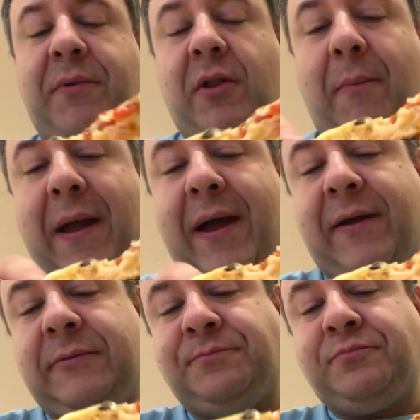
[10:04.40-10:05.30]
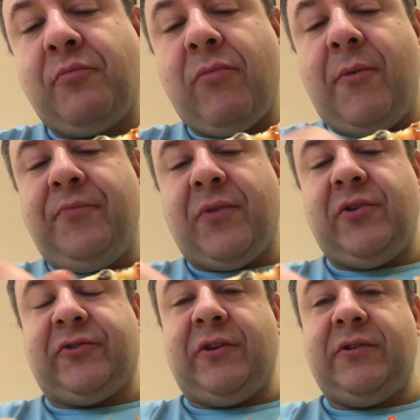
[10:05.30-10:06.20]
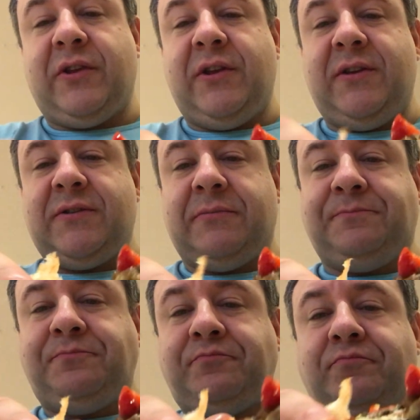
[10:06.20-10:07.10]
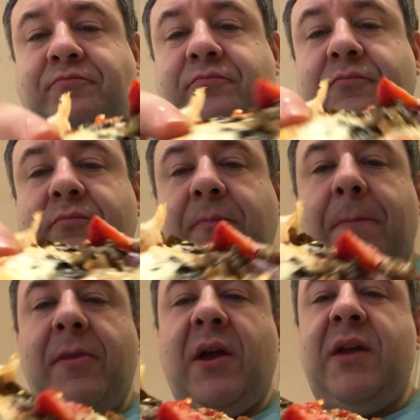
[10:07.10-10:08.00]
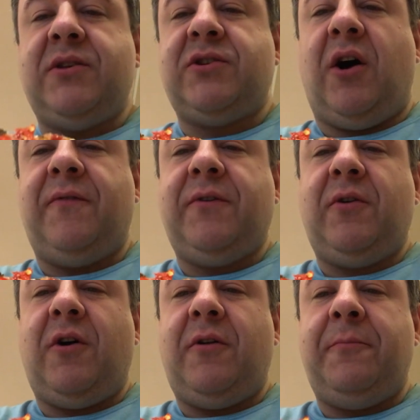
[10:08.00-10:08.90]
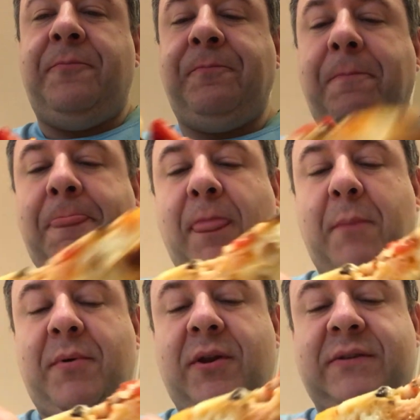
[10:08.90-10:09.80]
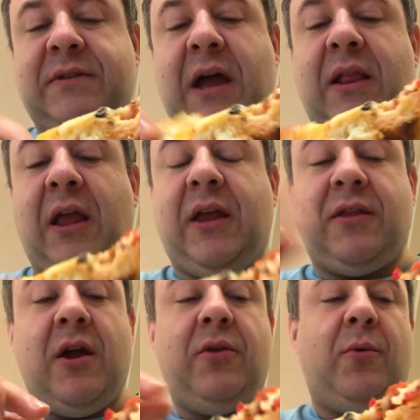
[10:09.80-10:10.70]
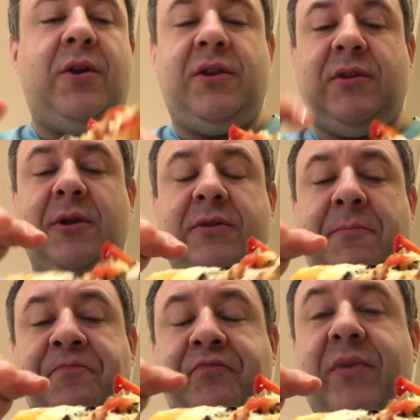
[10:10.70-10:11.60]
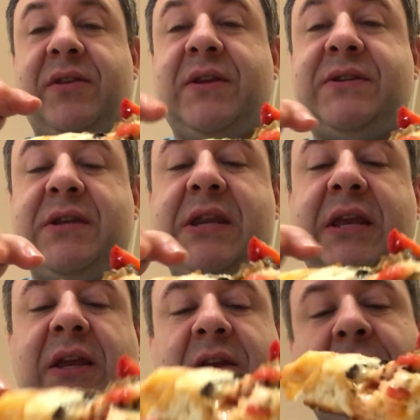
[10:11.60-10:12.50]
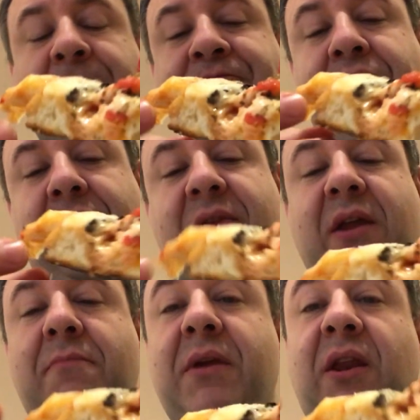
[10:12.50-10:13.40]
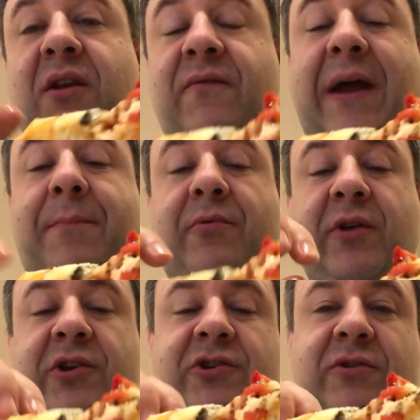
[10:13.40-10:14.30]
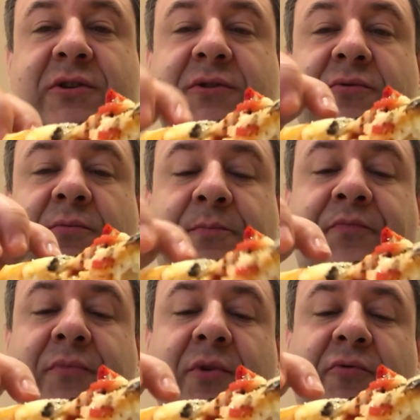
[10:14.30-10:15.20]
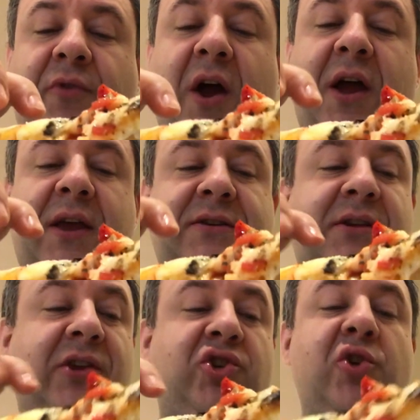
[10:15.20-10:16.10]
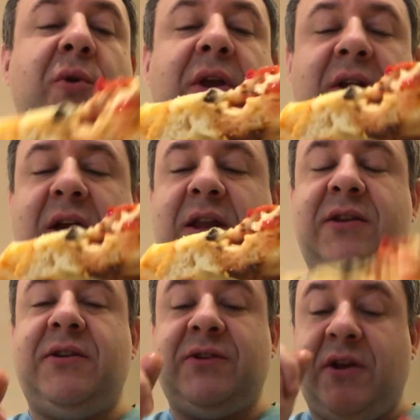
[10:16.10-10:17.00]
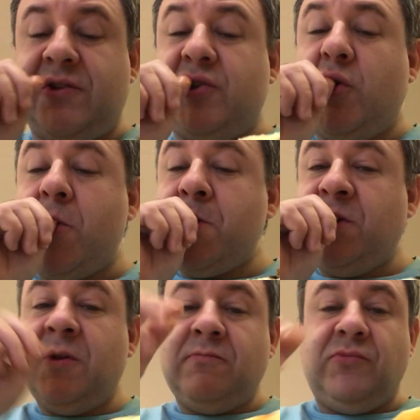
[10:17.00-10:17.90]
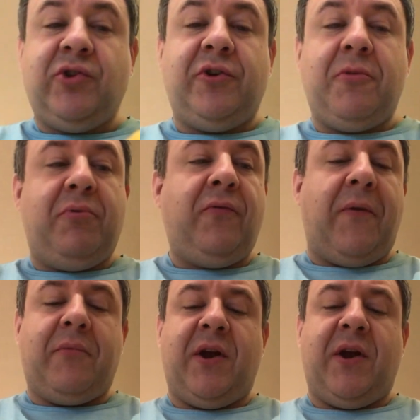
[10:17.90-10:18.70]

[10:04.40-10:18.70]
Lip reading: you peel it back. It is kind of soft and all, but it's not like the other one. It doesn't need that immediate evaporation to rise and get chewy. It kind of does it on its own during the proofing